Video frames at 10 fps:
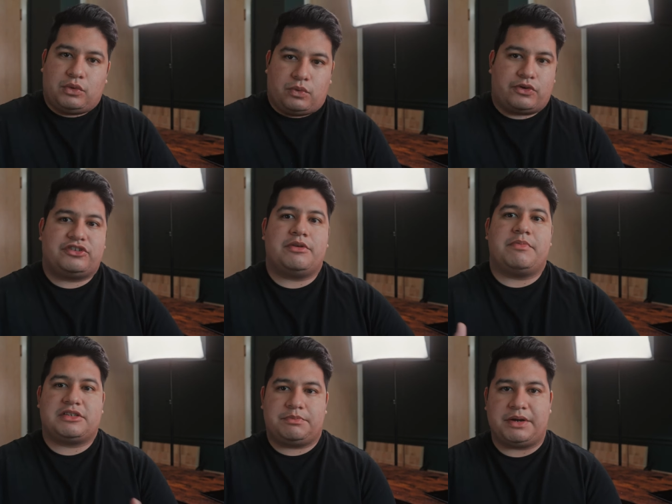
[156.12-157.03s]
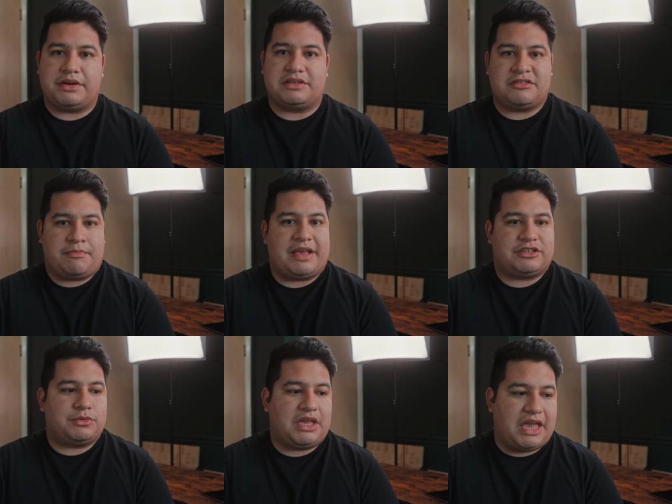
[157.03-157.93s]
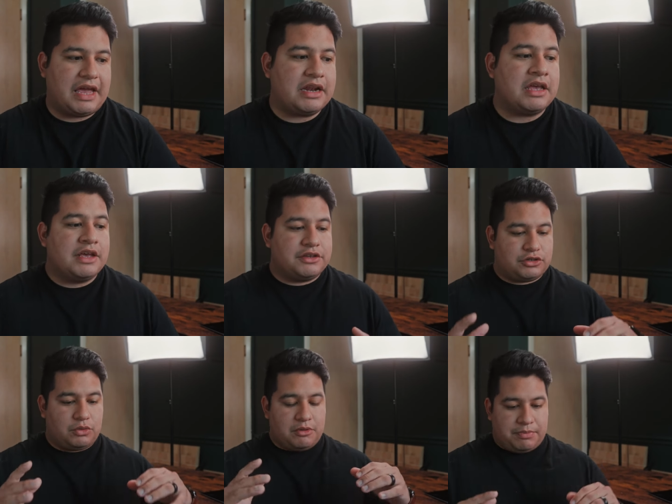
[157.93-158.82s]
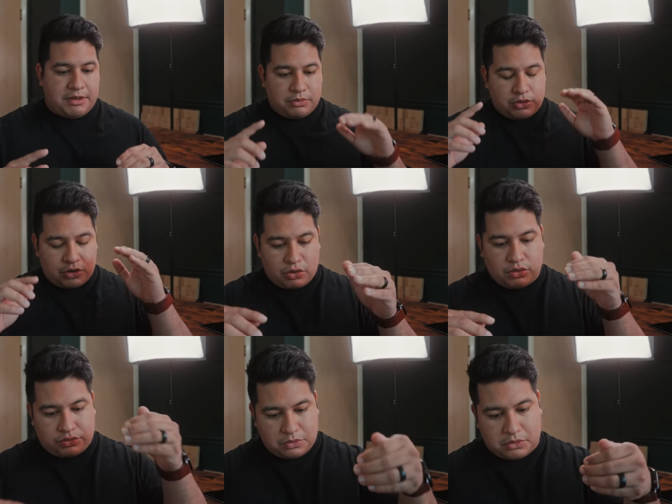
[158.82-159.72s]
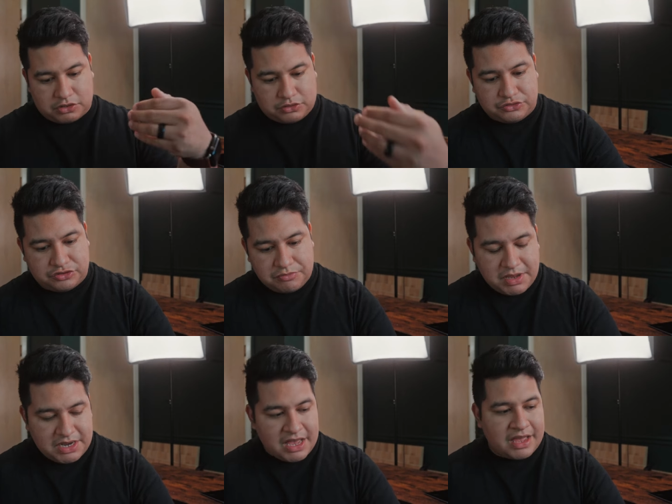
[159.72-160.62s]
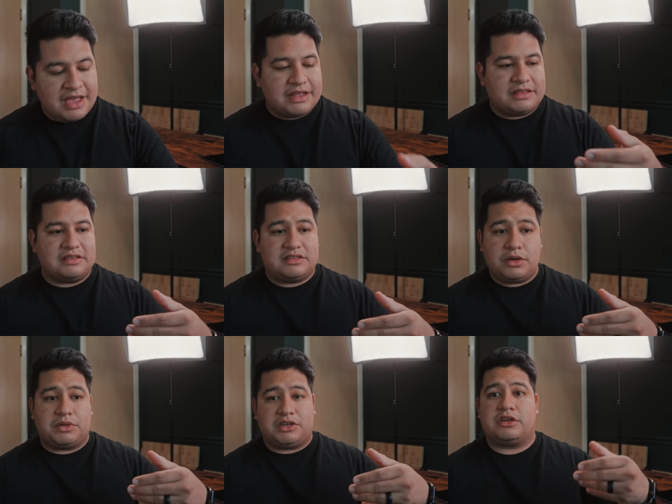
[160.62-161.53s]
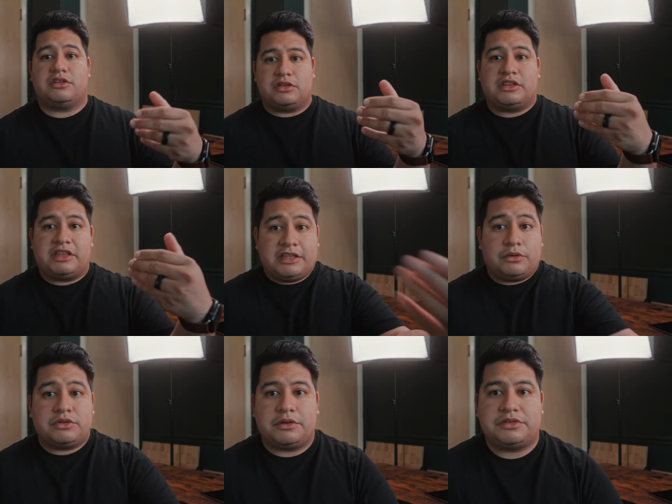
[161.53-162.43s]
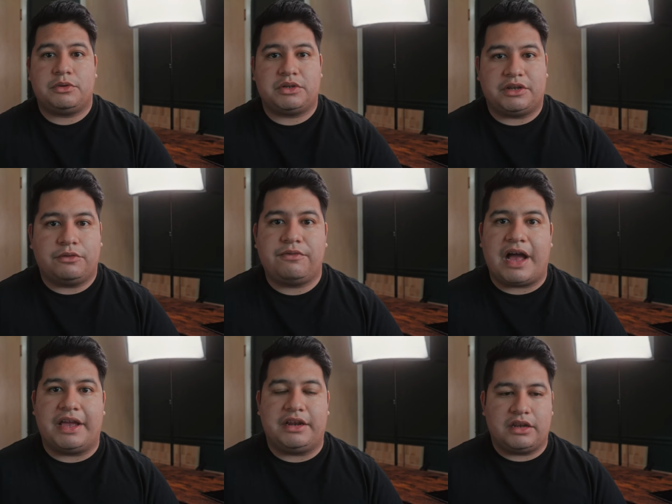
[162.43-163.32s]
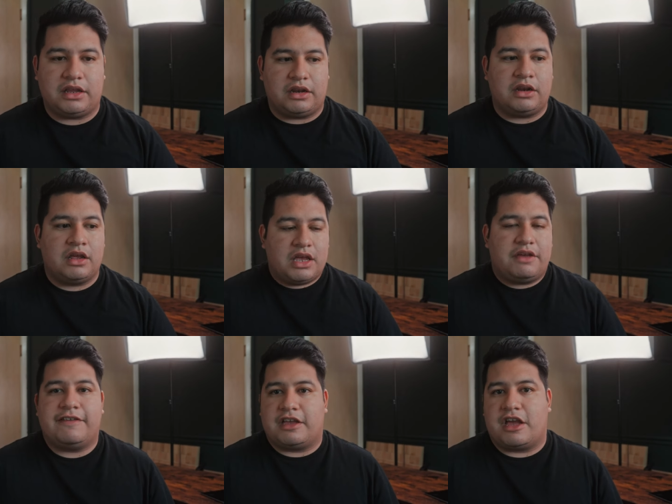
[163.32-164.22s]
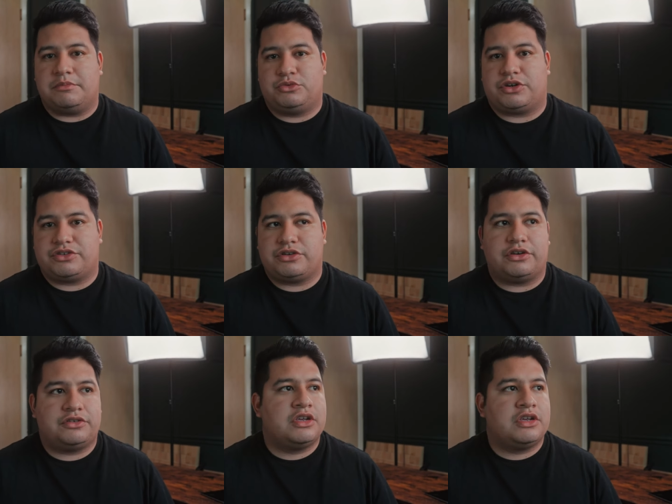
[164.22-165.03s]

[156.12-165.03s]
the worship experience the best we can so when people go through our social media then see what they're they'll, they'll see what they'll find and if they come to our church